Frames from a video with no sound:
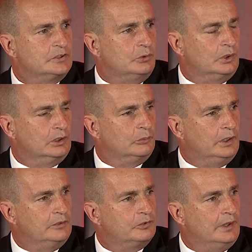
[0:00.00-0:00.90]
So you want a little
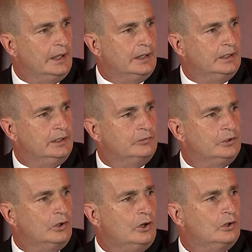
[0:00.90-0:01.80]
money for that. And if
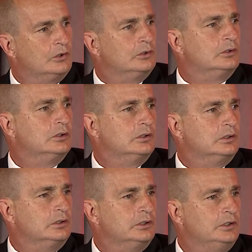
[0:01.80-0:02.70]
you're hurt,
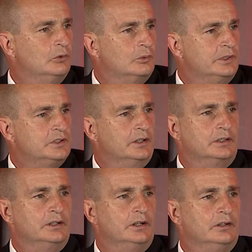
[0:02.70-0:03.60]
you want to be
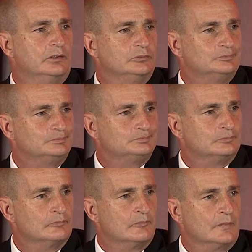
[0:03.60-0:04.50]
taken care of.
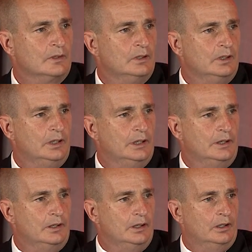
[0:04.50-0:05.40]

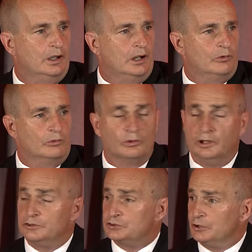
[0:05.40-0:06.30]
And uh, I will
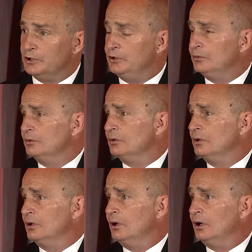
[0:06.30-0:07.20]
assure you,
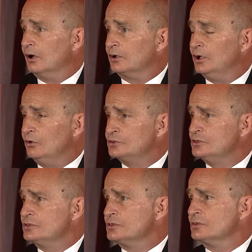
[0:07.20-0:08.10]
our
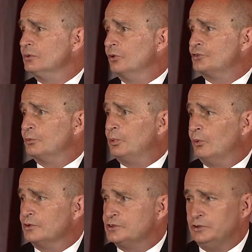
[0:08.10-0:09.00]
coaches will
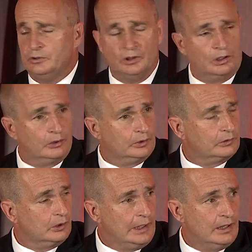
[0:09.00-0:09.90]
support you on the
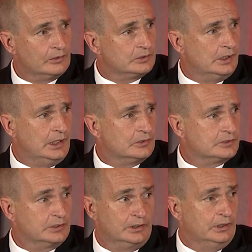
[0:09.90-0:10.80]

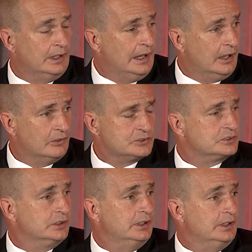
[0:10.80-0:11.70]
house in the
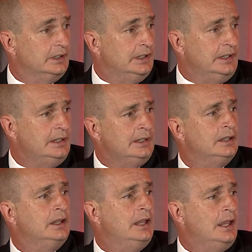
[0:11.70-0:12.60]
house in any
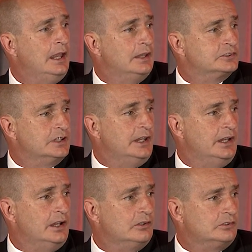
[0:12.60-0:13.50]
state
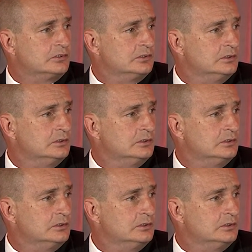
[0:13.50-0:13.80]
house,